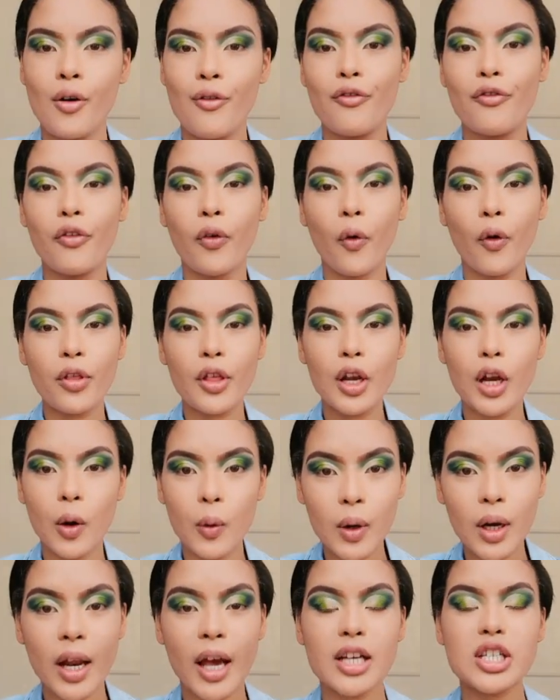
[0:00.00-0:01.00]
For the
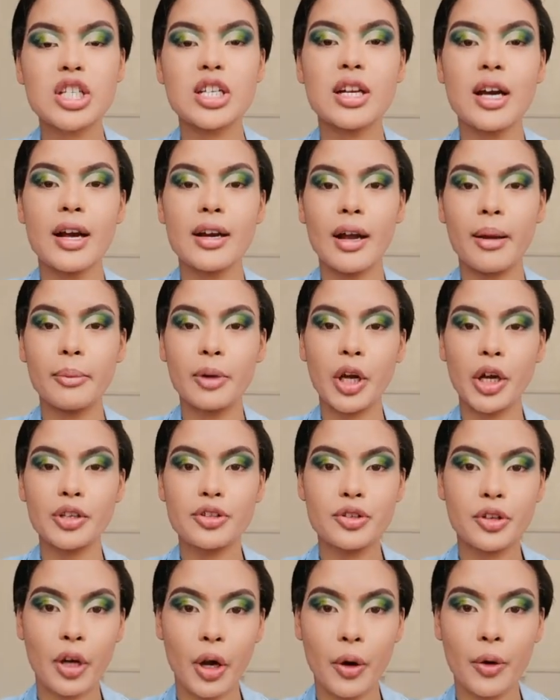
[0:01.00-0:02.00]
lower lash line, I'm going
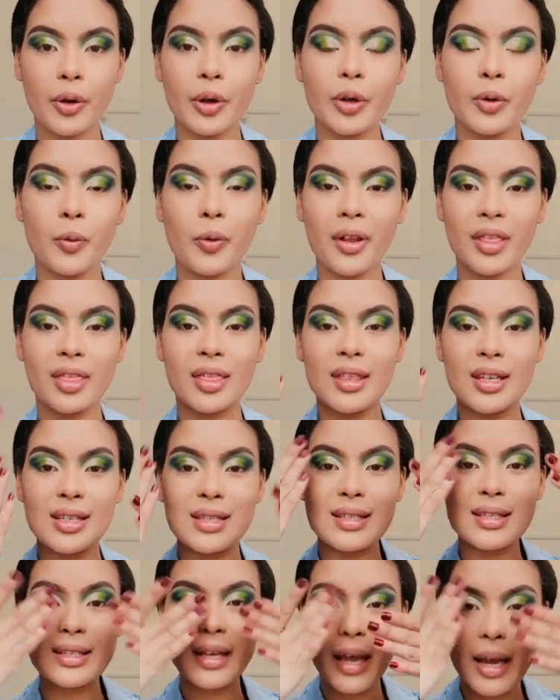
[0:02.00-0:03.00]
to go in with the
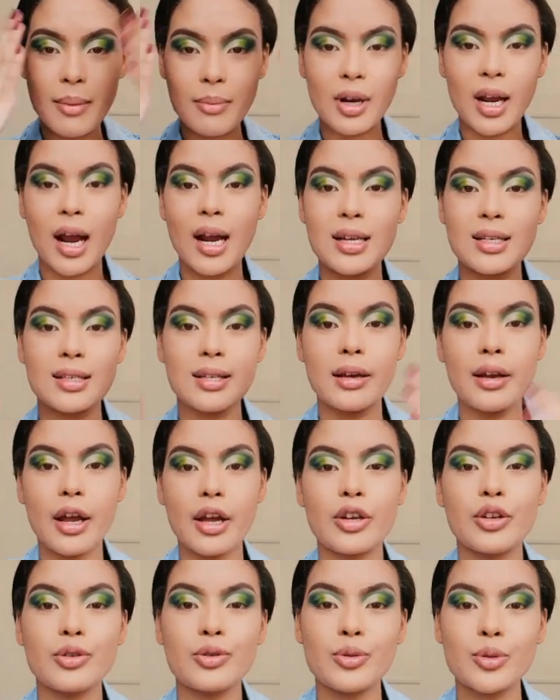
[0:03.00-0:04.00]
same colors that I
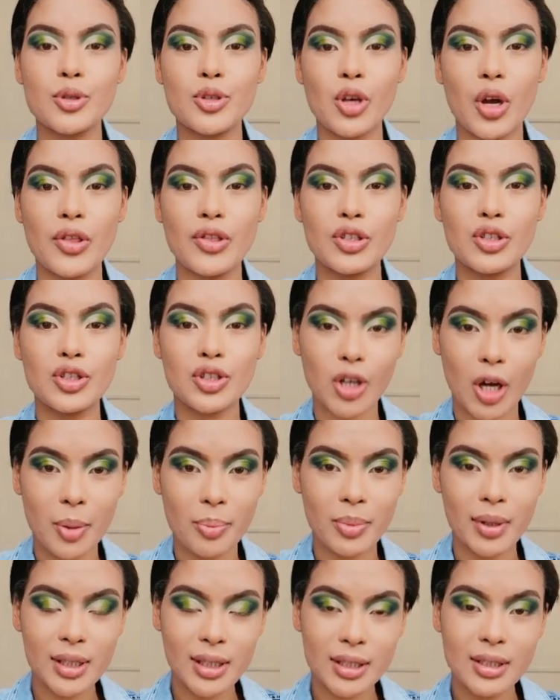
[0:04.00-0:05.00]
use on the
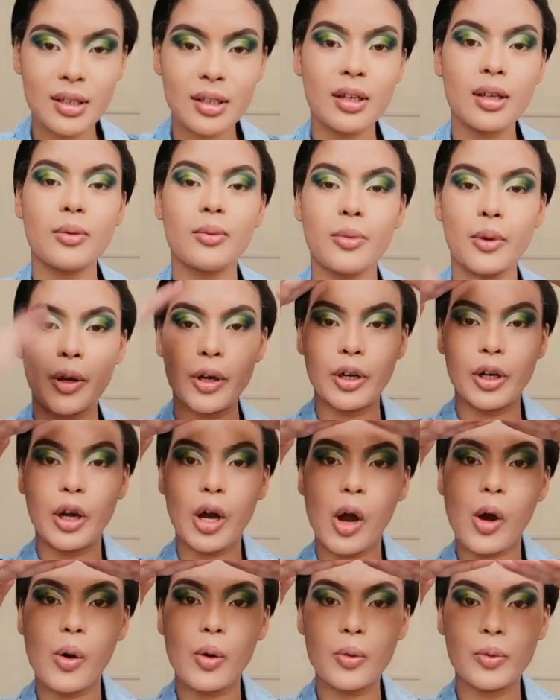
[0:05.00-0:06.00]
top lid. I'm going to
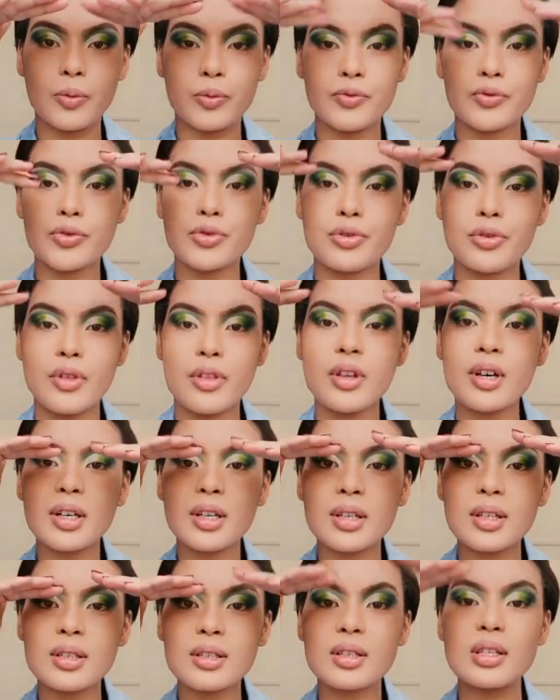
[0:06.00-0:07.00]
go do
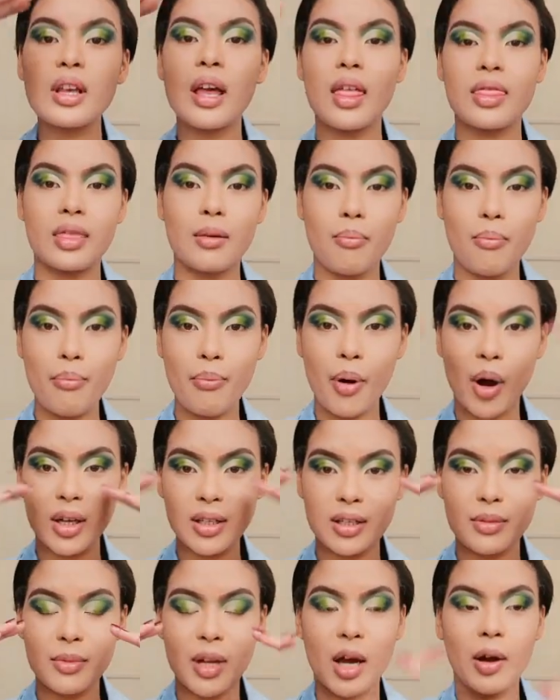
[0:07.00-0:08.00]
this at the
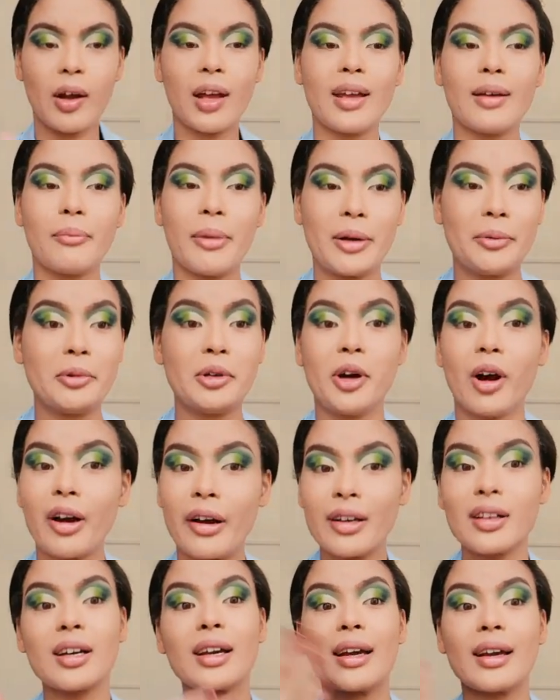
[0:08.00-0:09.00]
bottom now, but we're not
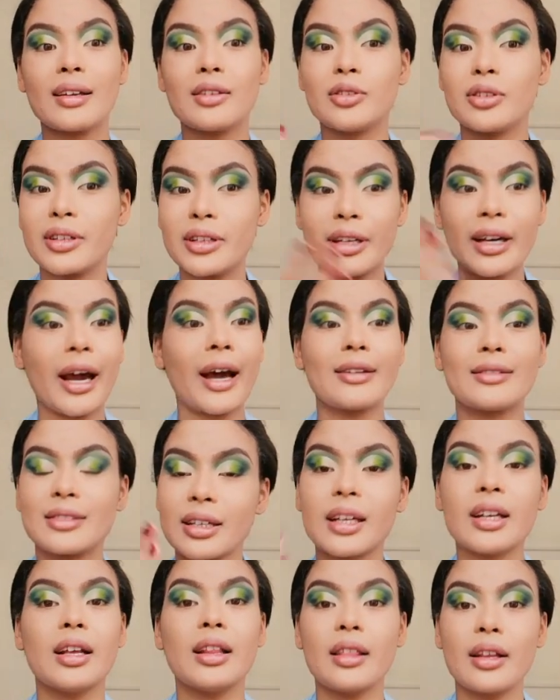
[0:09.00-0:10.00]
going to cut
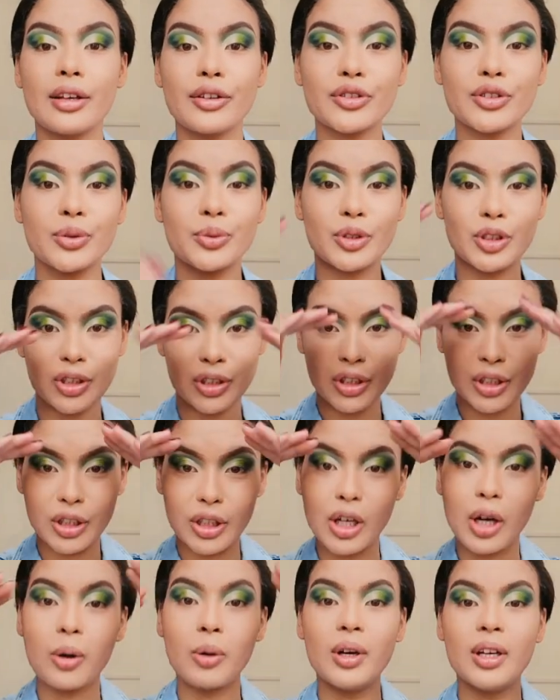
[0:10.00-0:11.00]
anything, so we're just going
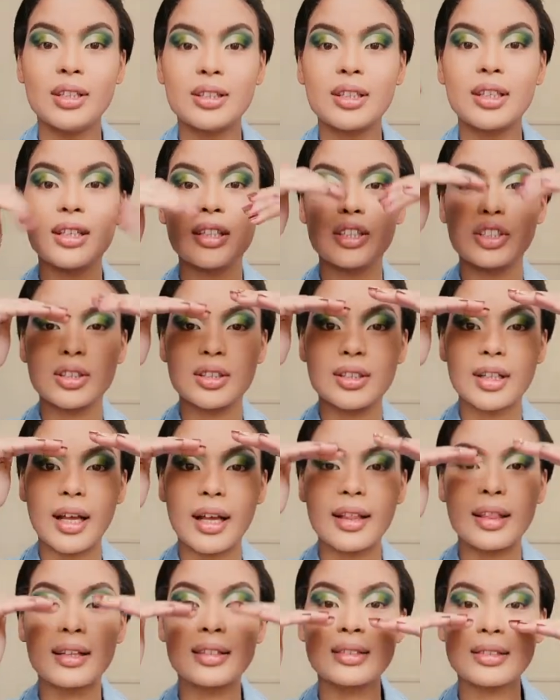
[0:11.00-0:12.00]
to go literally just
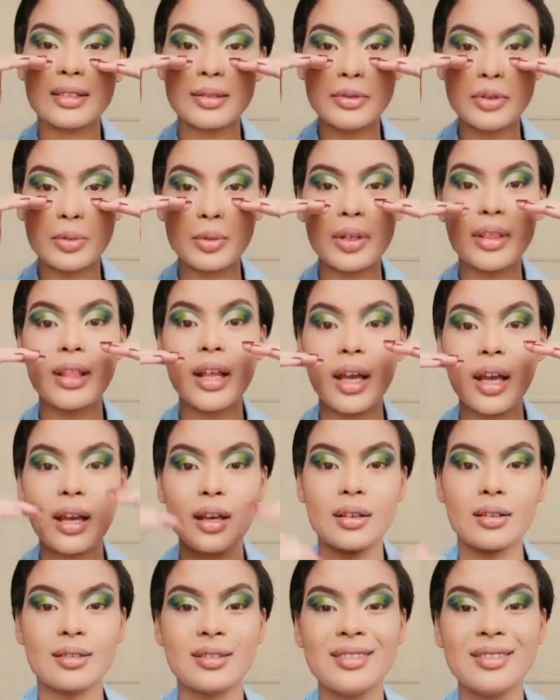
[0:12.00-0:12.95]
like this and do it there.